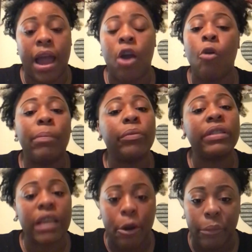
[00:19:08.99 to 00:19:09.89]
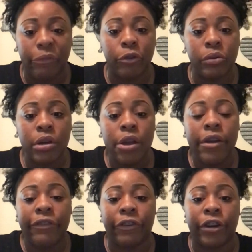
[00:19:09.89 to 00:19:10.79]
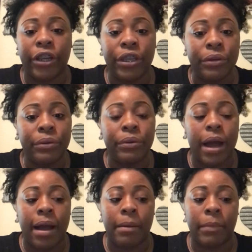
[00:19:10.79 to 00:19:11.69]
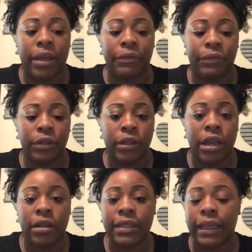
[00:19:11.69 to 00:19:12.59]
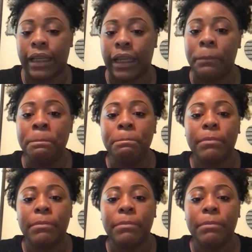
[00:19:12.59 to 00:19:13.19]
I hope it was helpful for you. If there's any